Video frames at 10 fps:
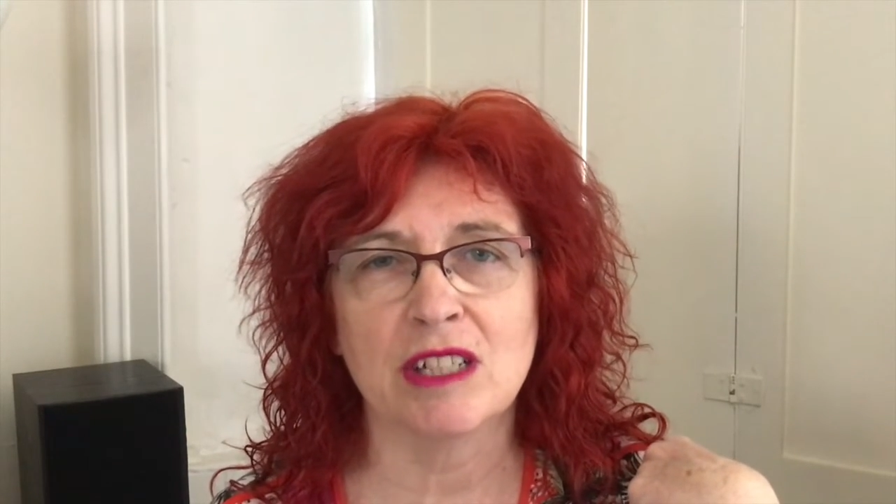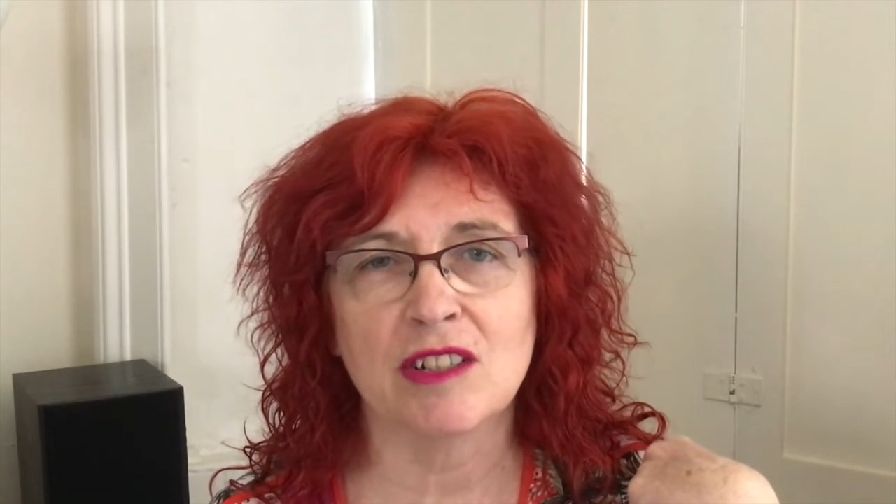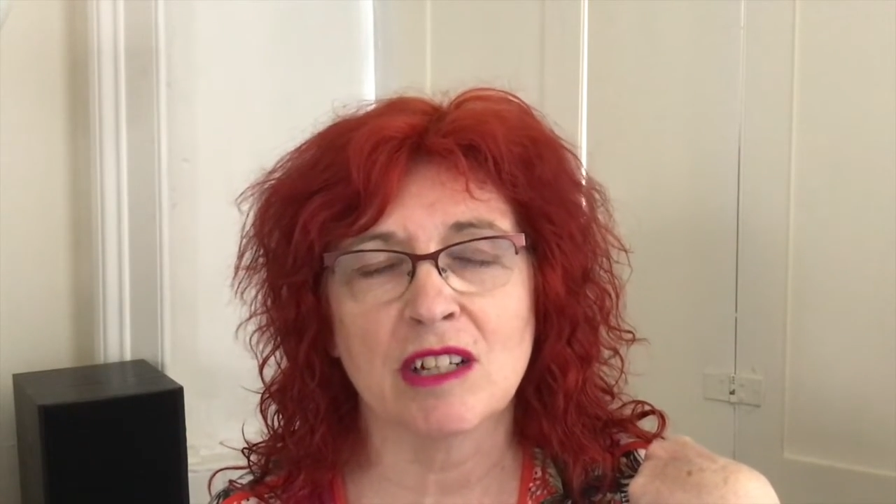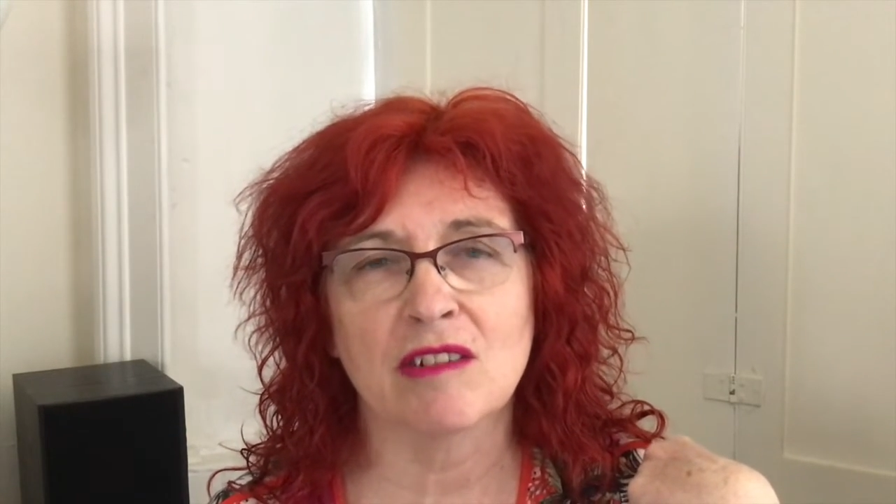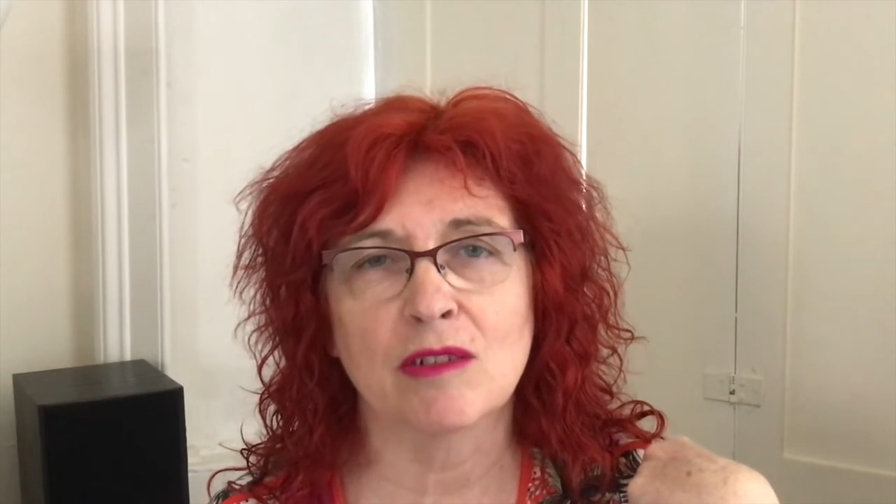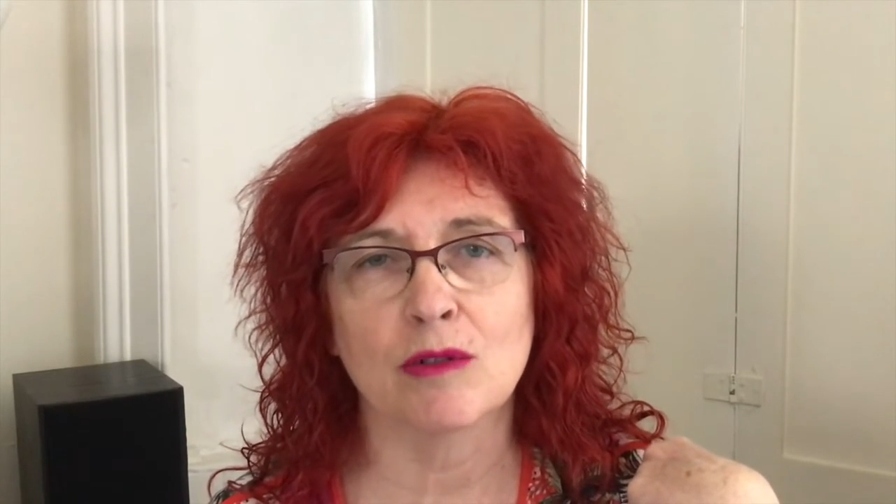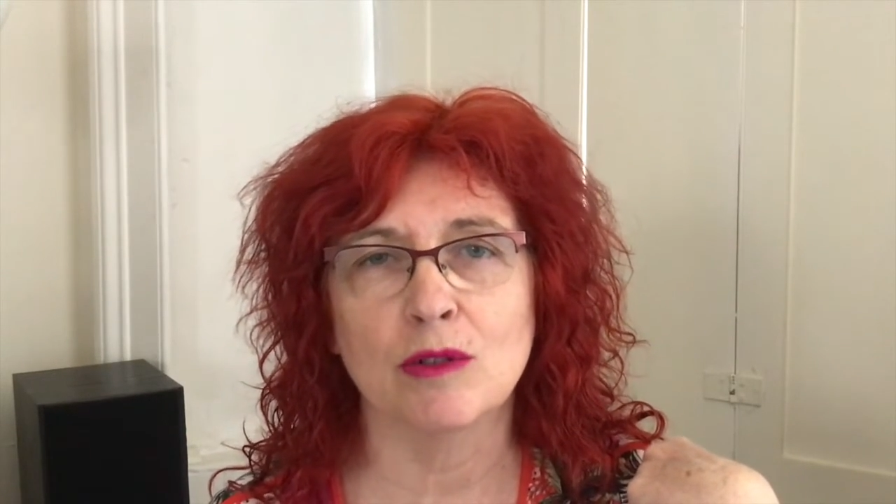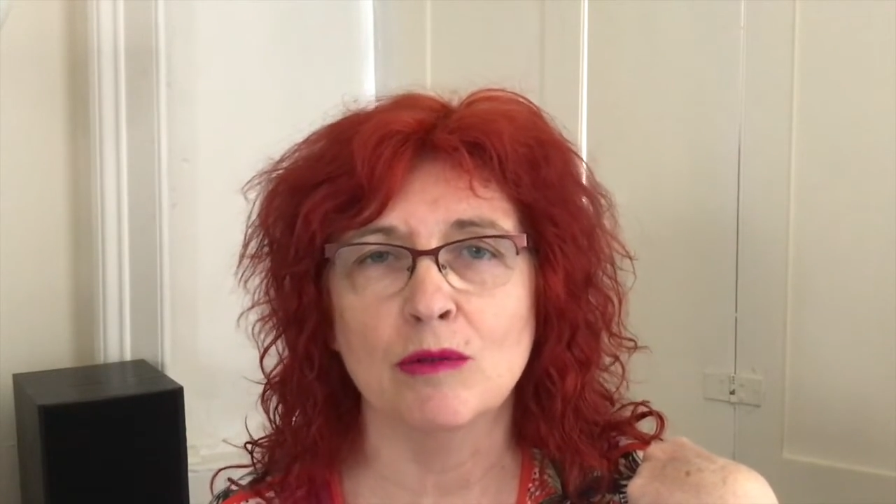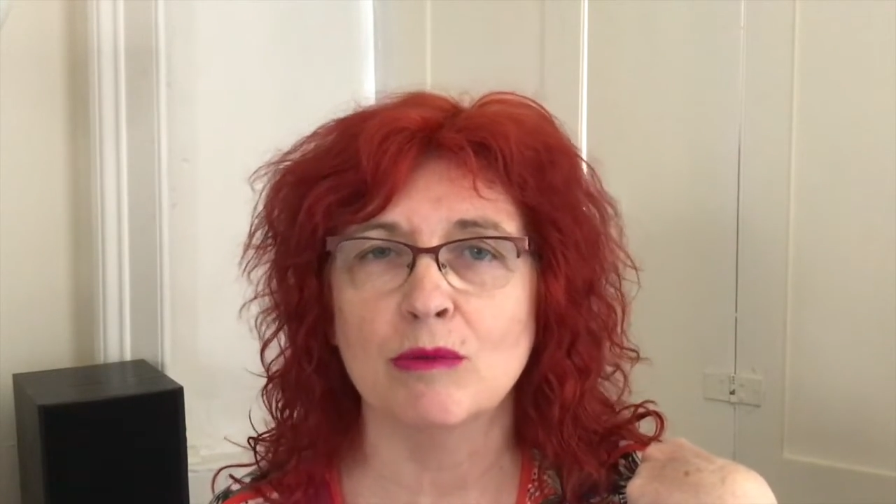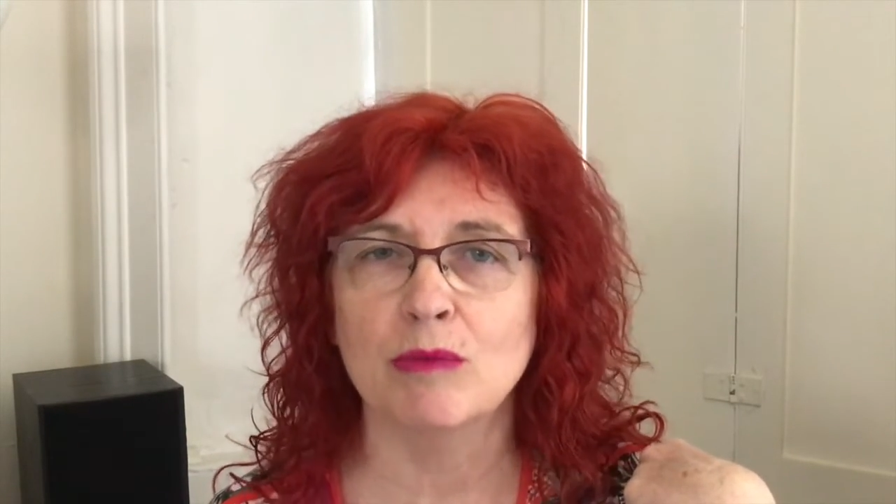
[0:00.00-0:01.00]
just
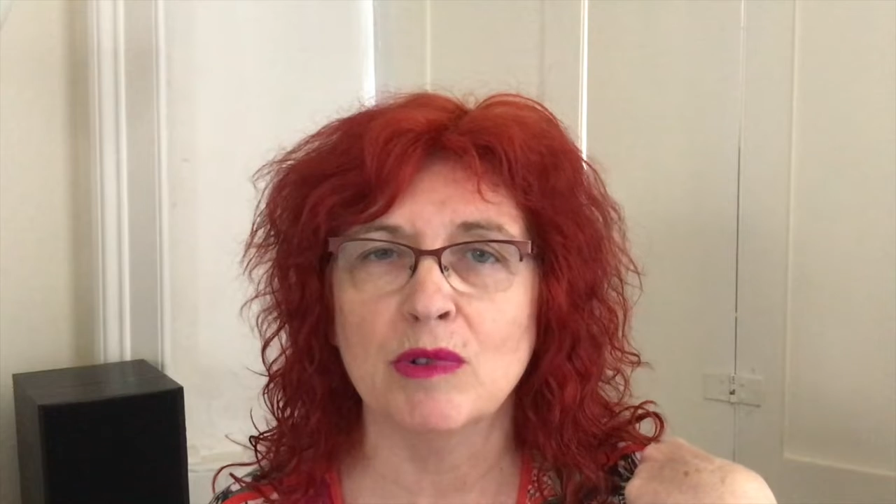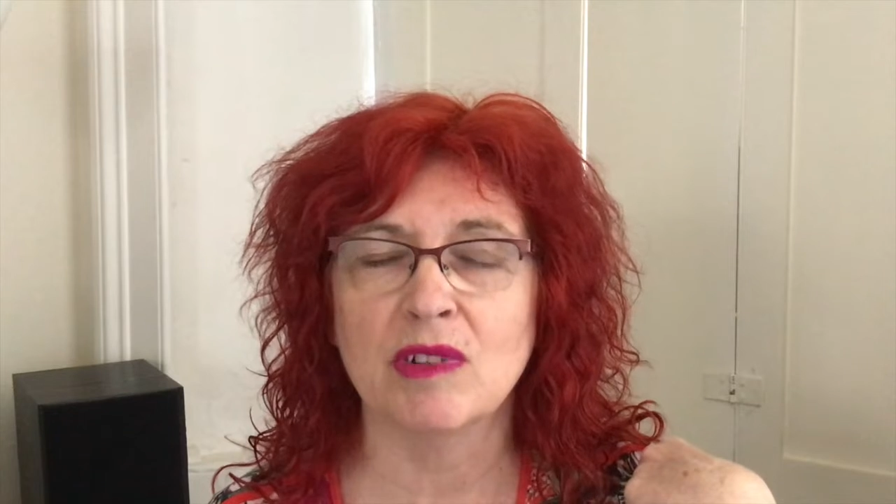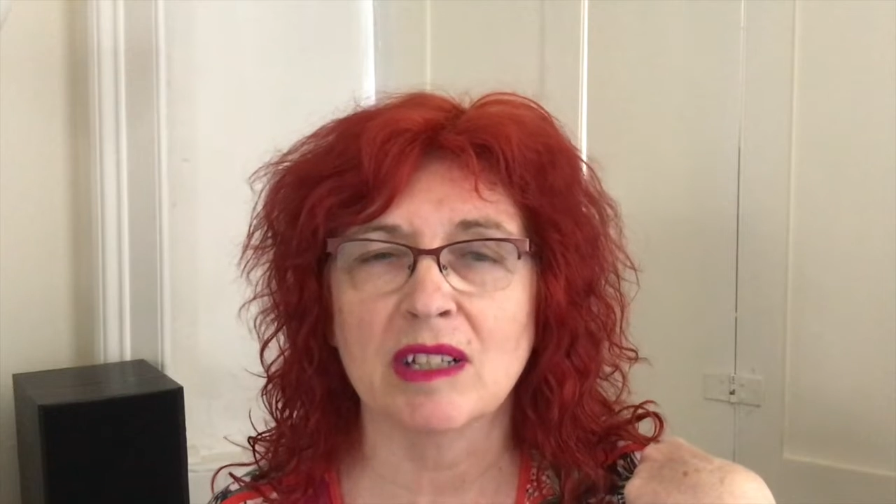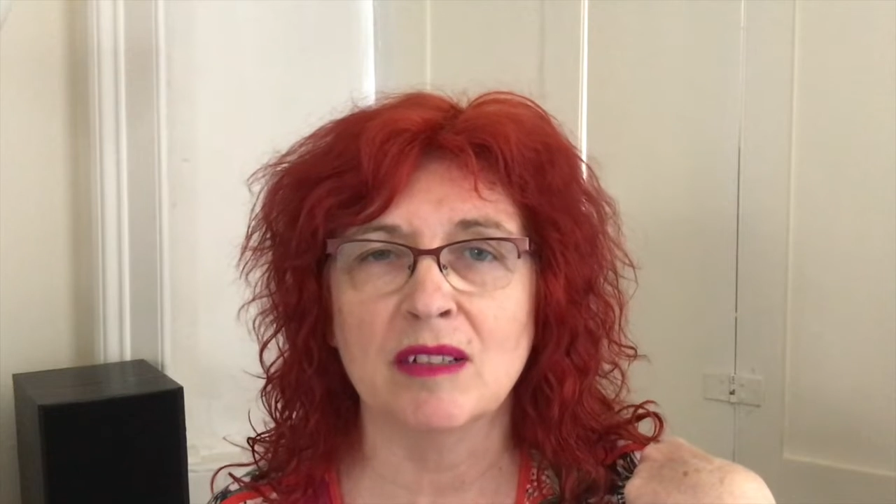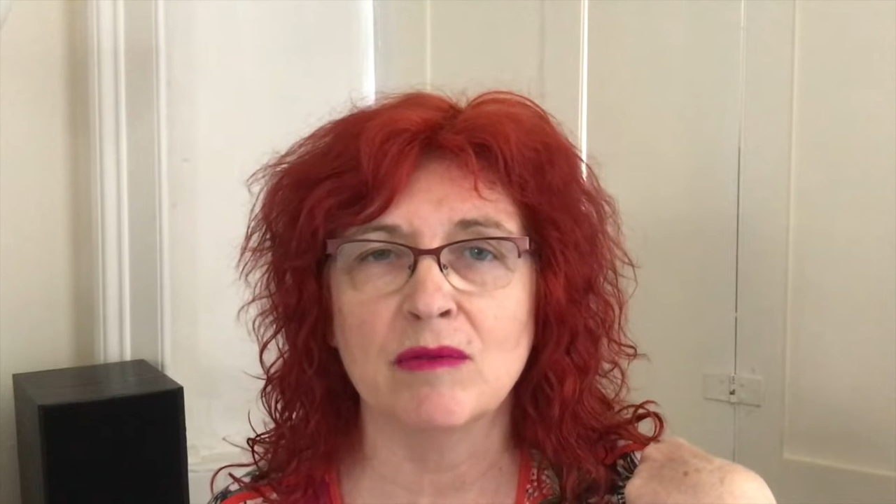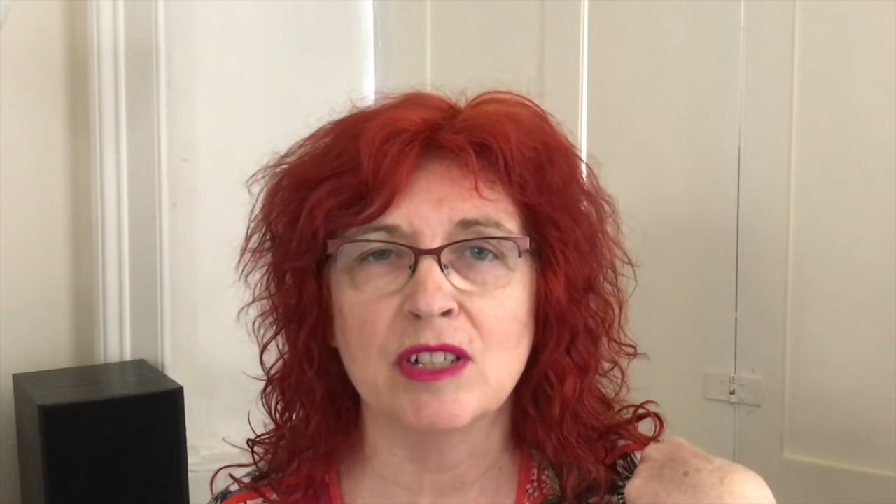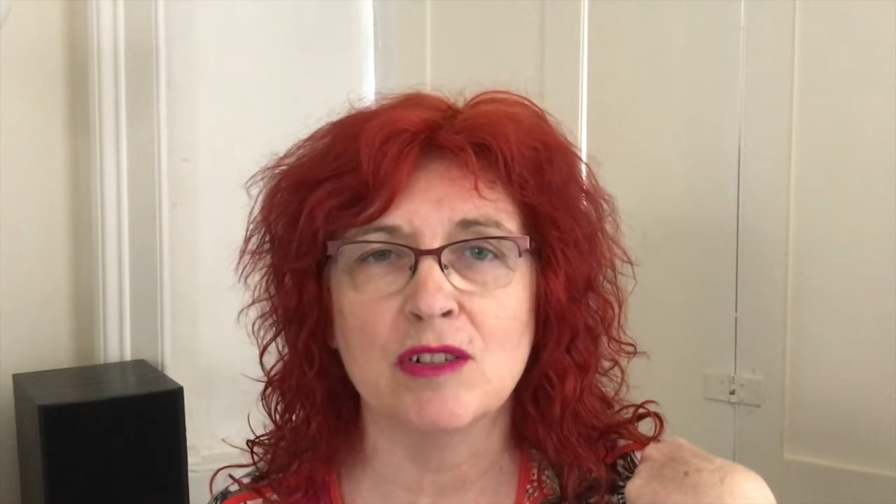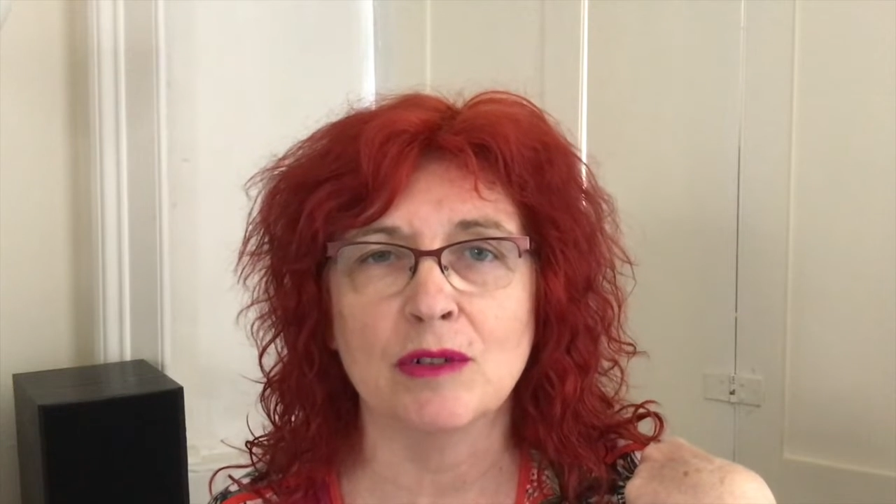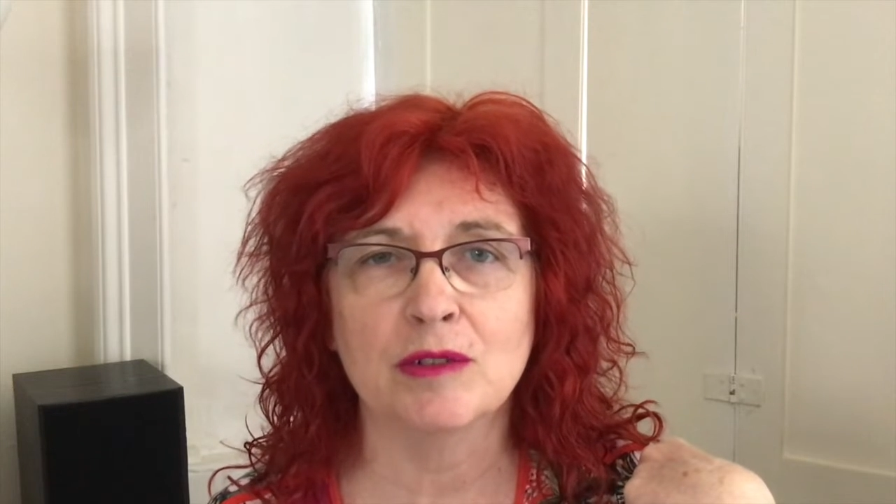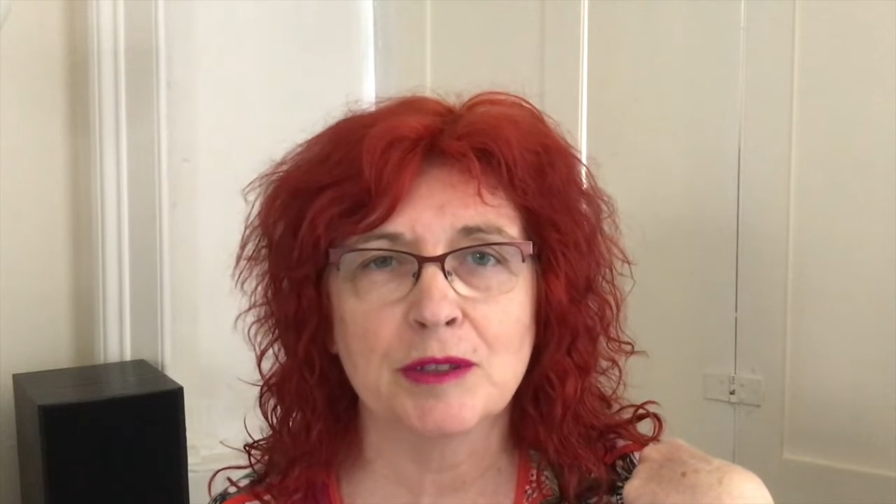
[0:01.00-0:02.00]
through music and
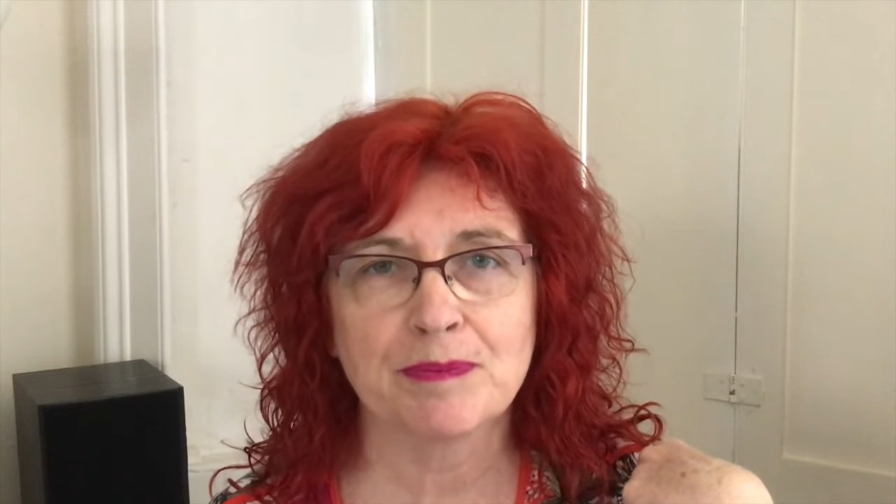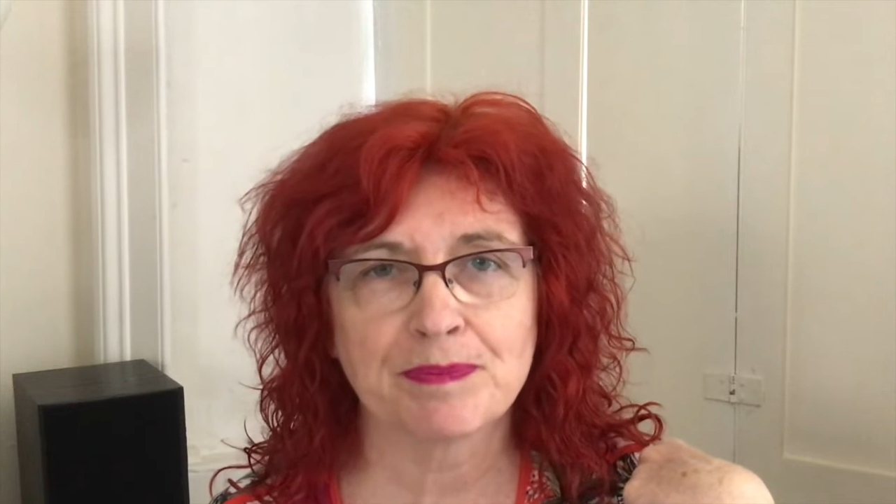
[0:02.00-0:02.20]
visuals.